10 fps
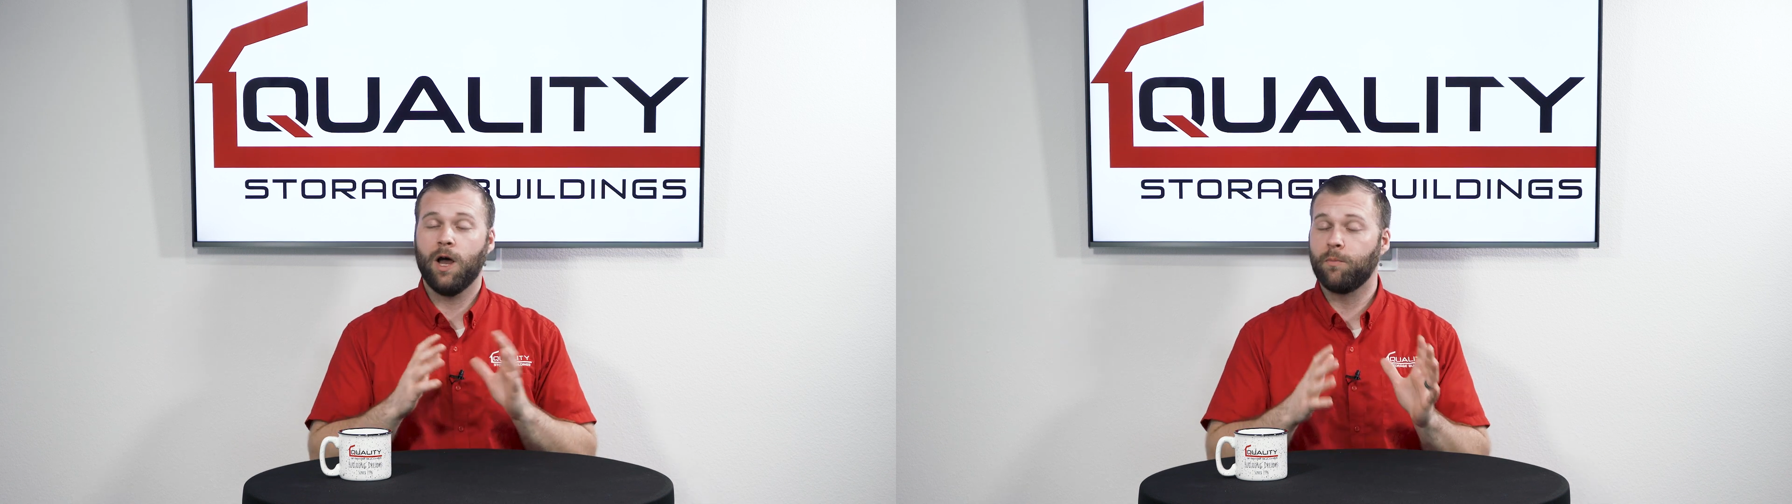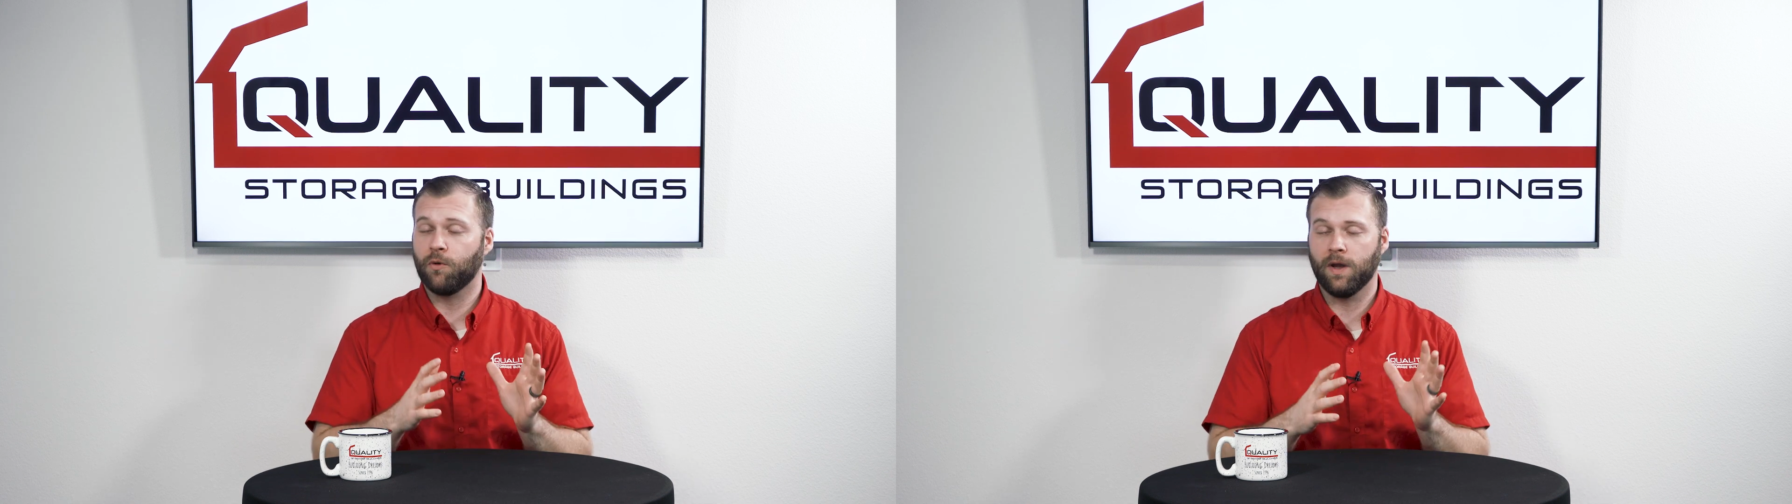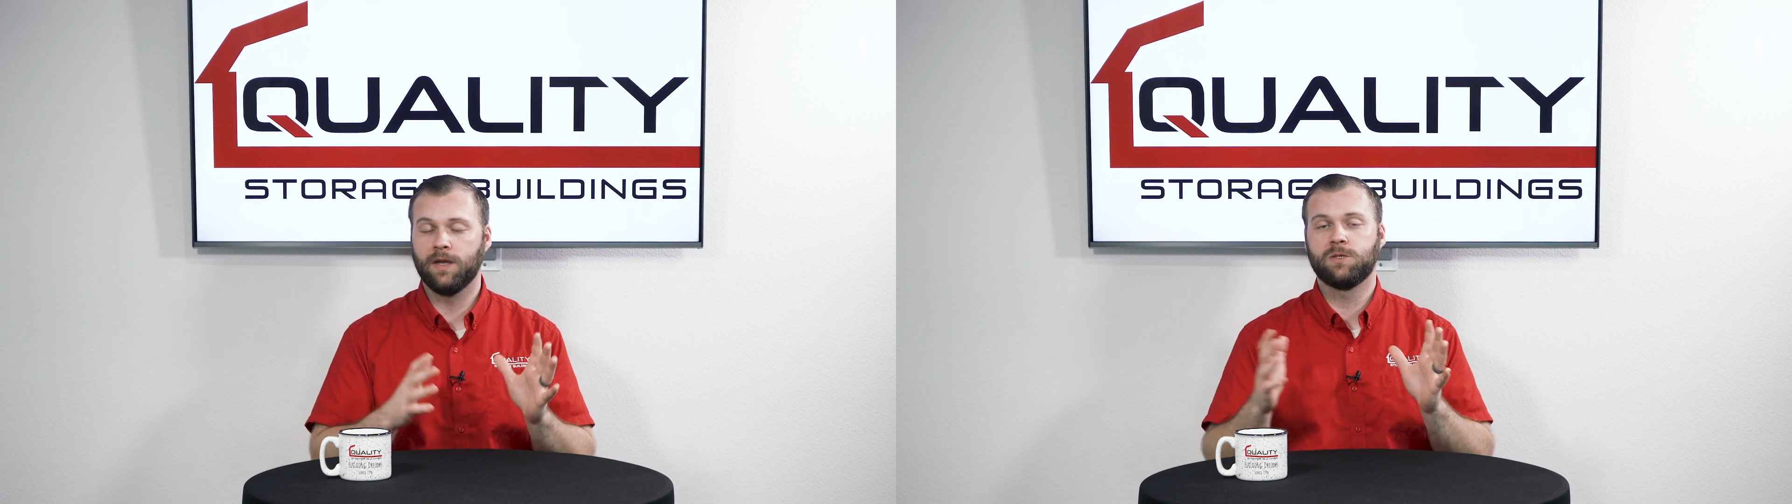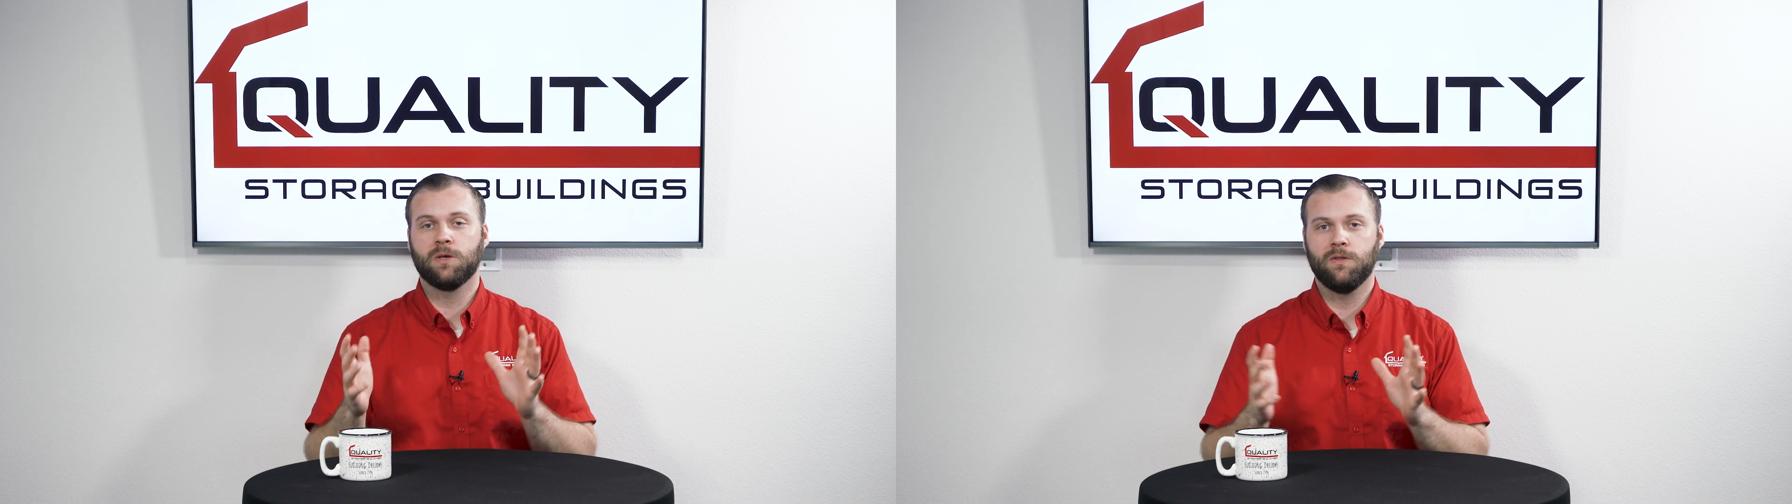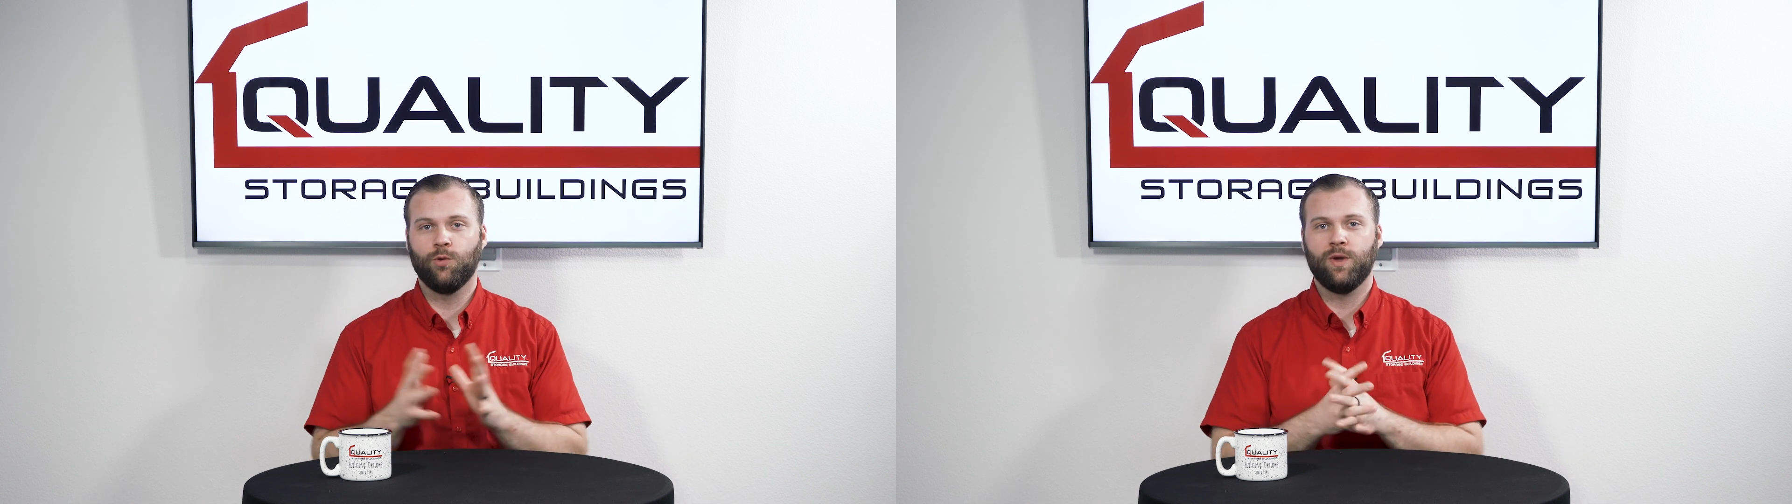
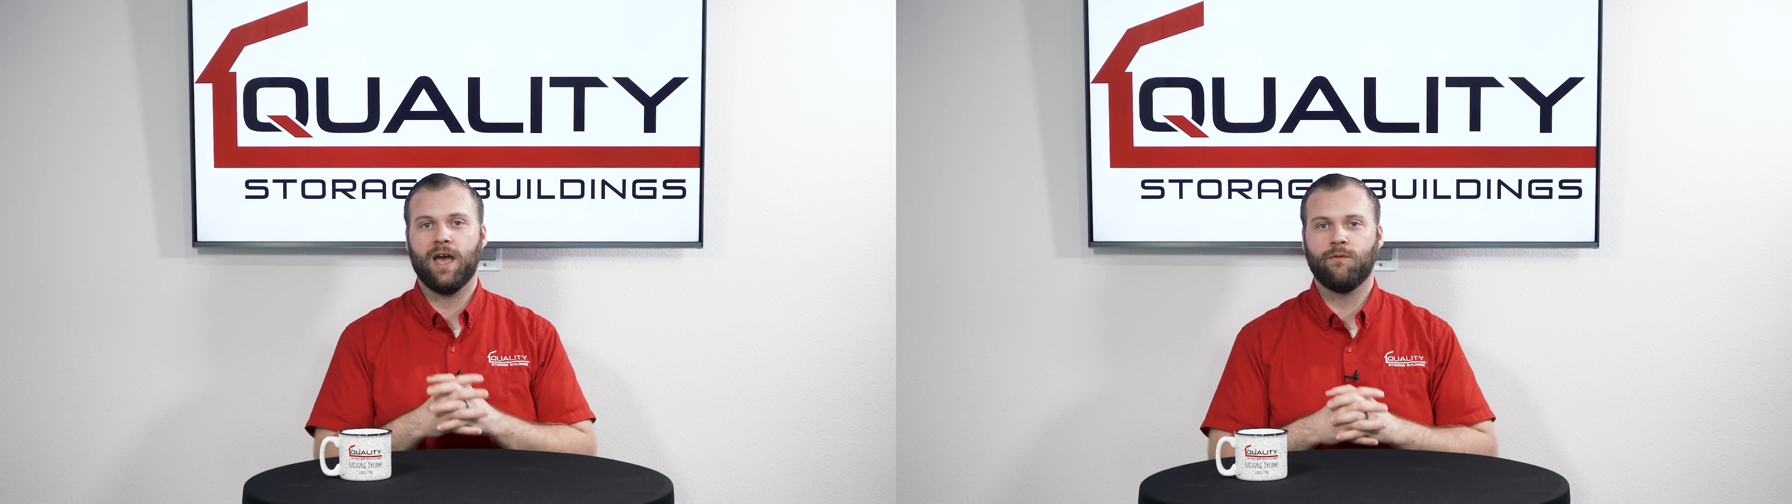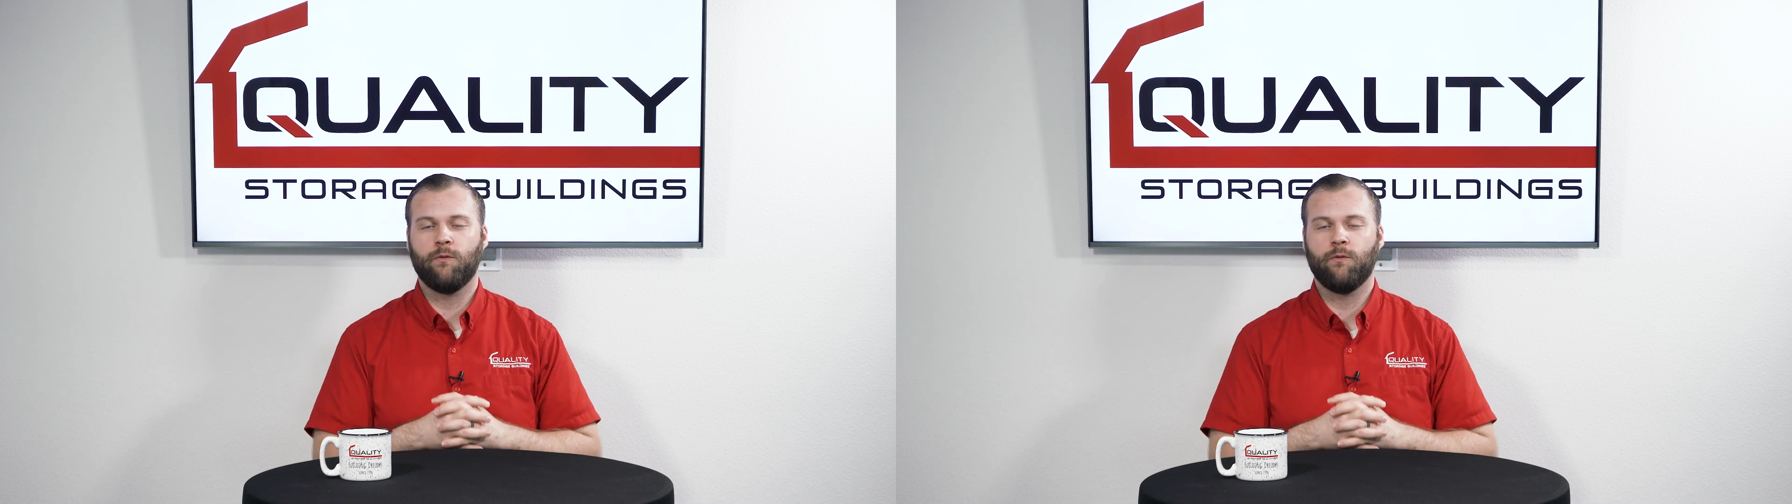upgrades that we have